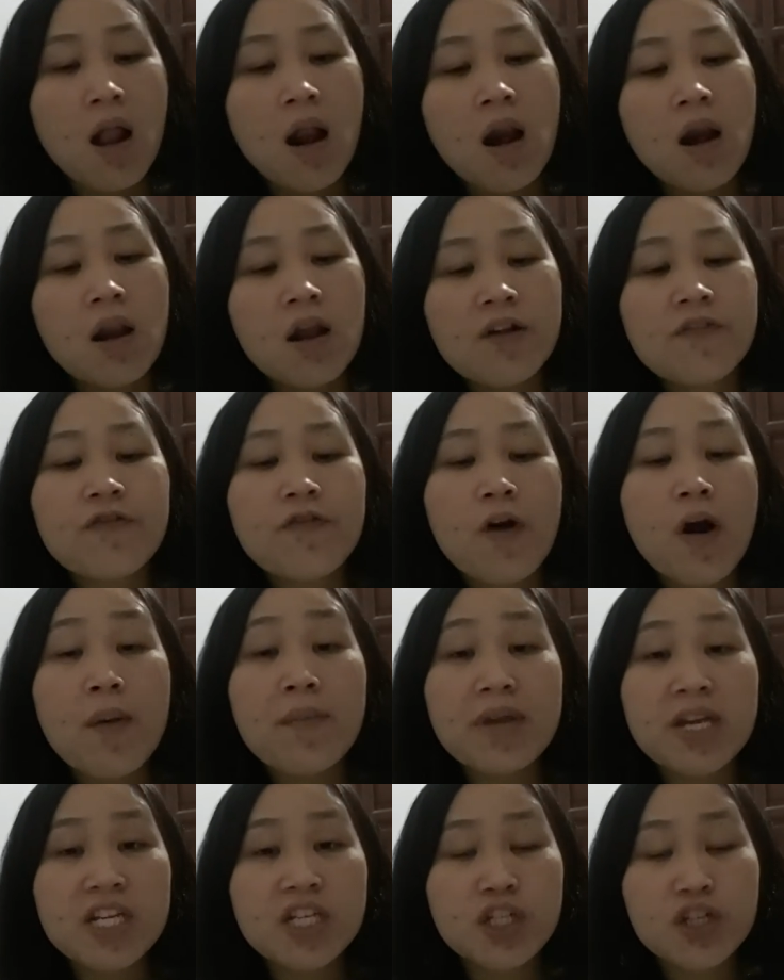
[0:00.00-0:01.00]
Learn
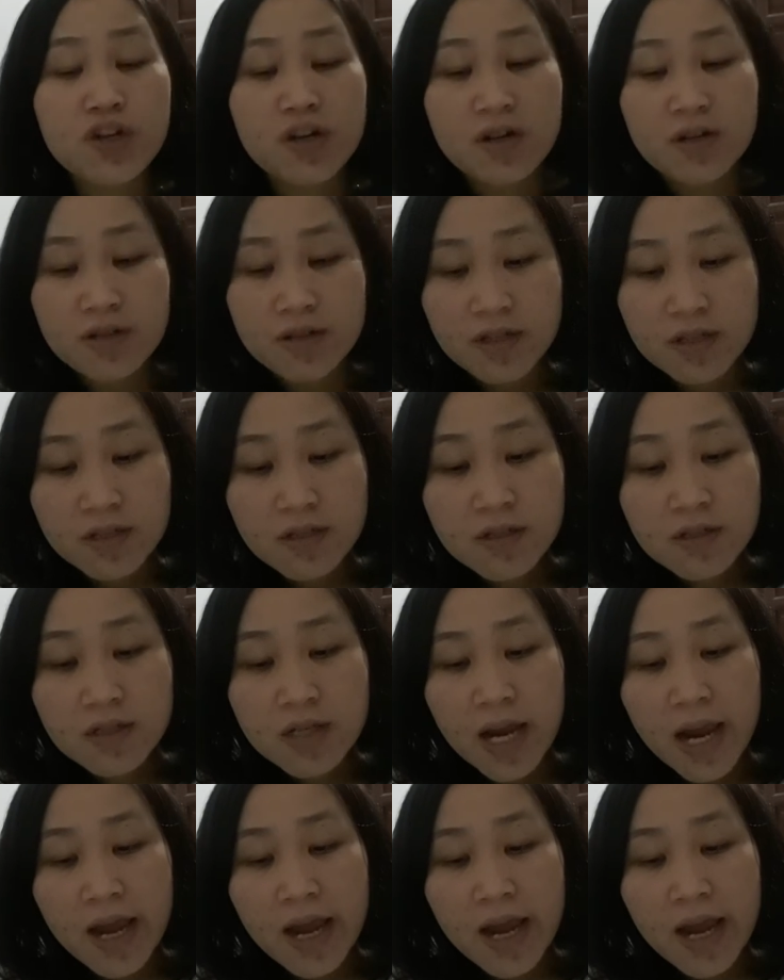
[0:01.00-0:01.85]
from each other,